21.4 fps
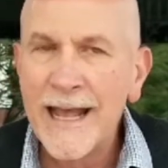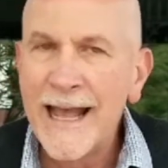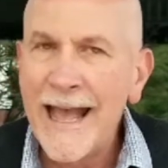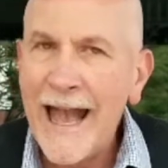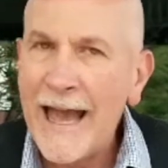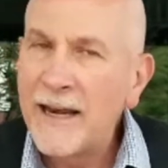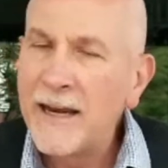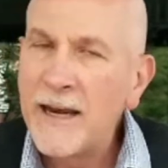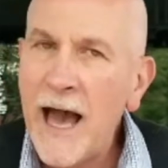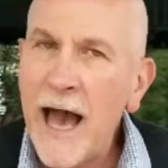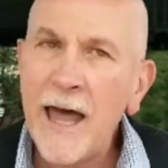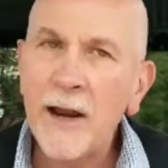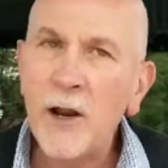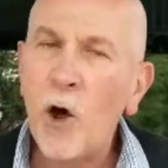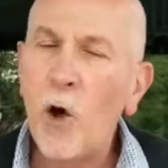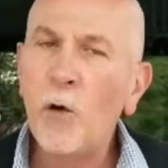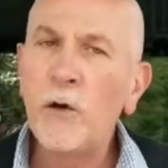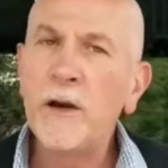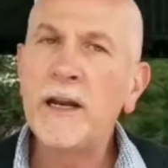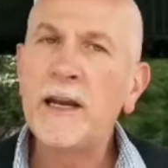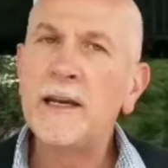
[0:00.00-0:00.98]
And not
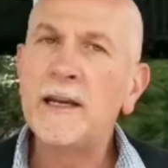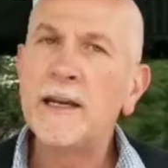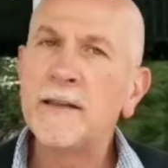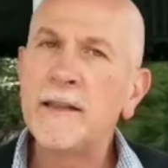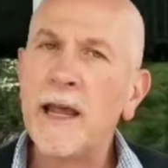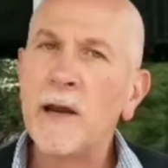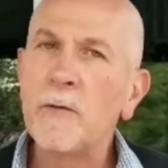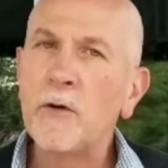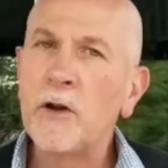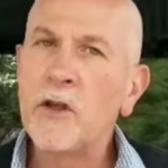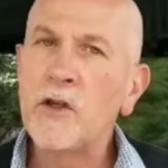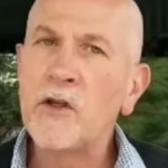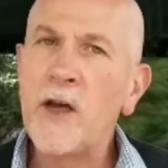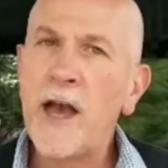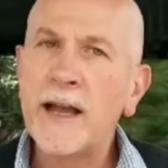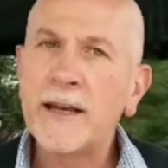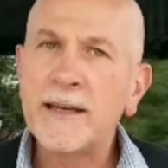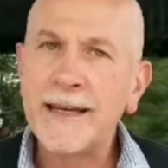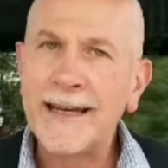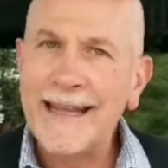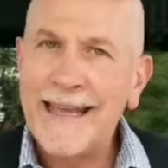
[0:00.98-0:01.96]
only did they
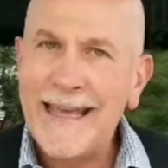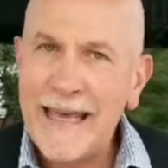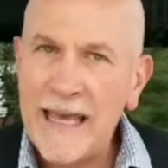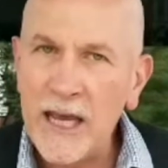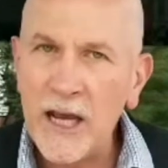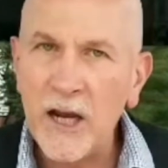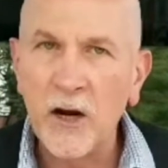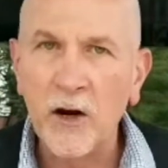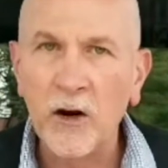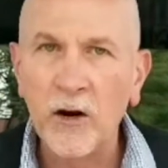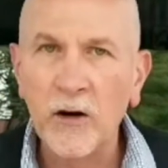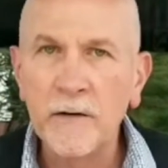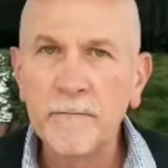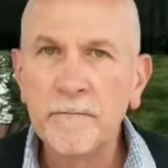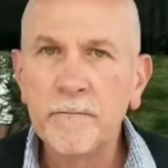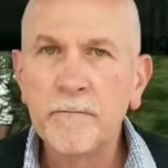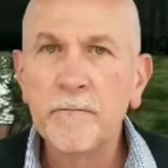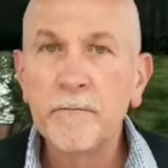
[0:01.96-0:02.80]
reject it here,